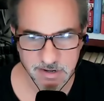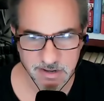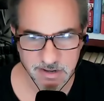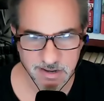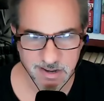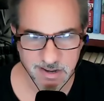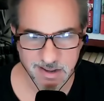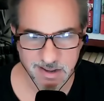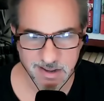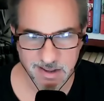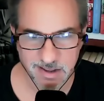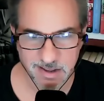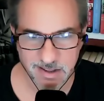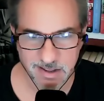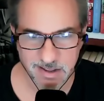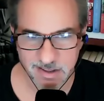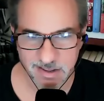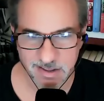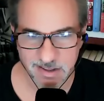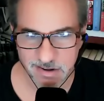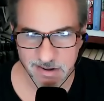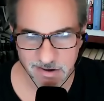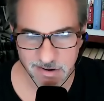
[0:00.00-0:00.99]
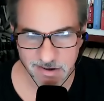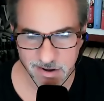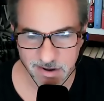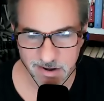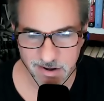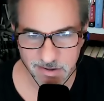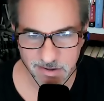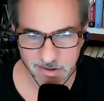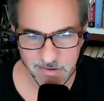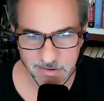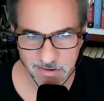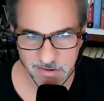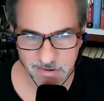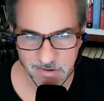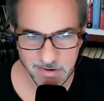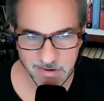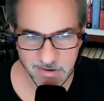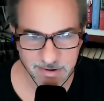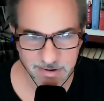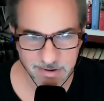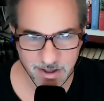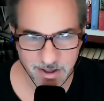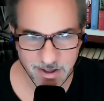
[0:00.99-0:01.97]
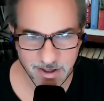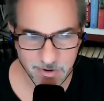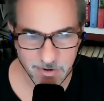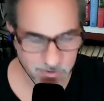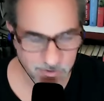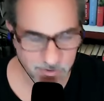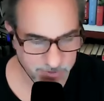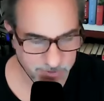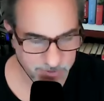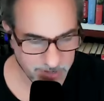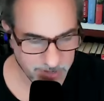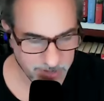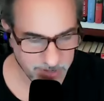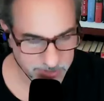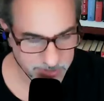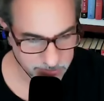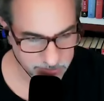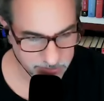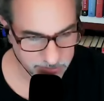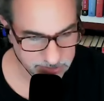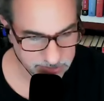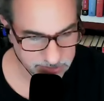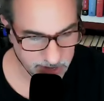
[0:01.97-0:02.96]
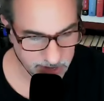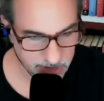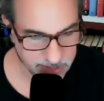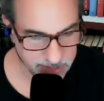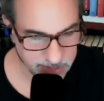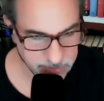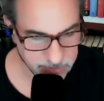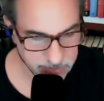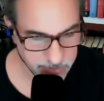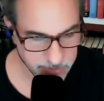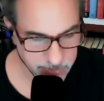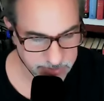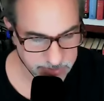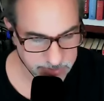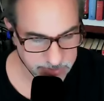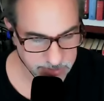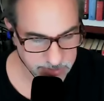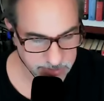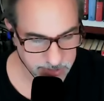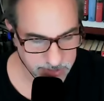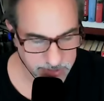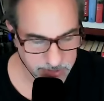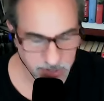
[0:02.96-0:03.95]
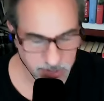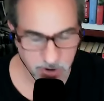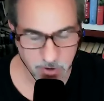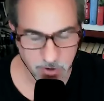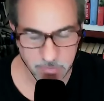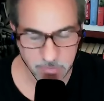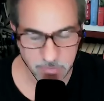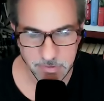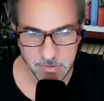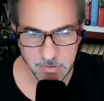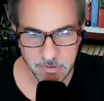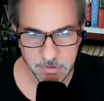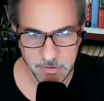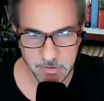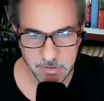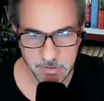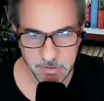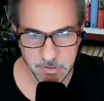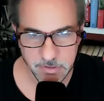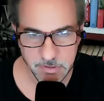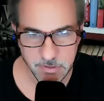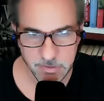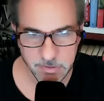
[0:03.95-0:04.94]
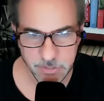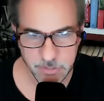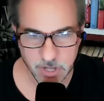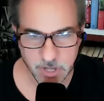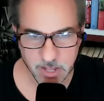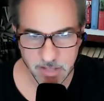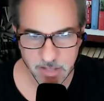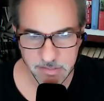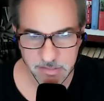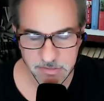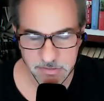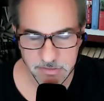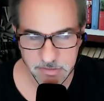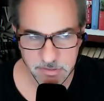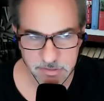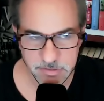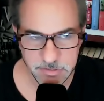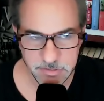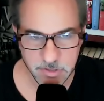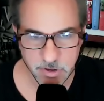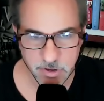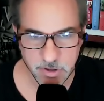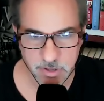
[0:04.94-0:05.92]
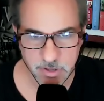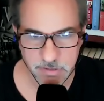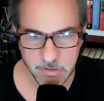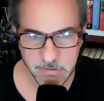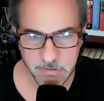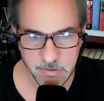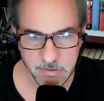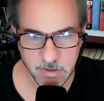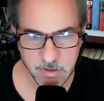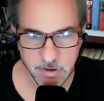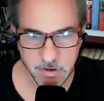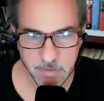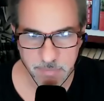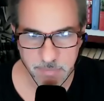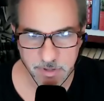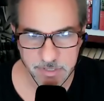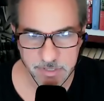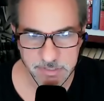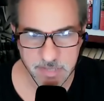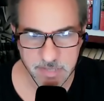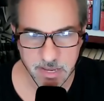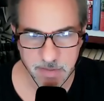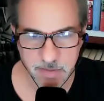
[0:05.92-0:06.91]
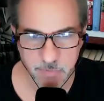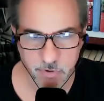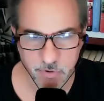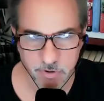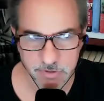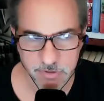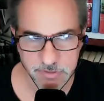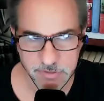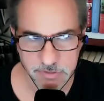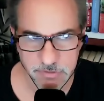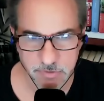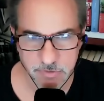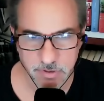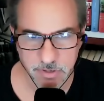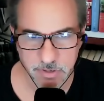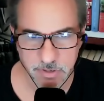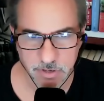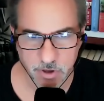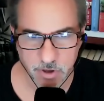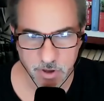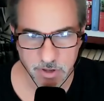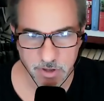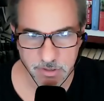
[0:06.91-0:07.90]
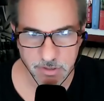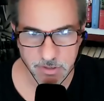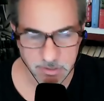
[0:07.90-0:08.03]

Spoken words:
Yeah, I don't know. I don't know if I like those guys, but, you know, John is good. You know, he plays keyboards. He's really good.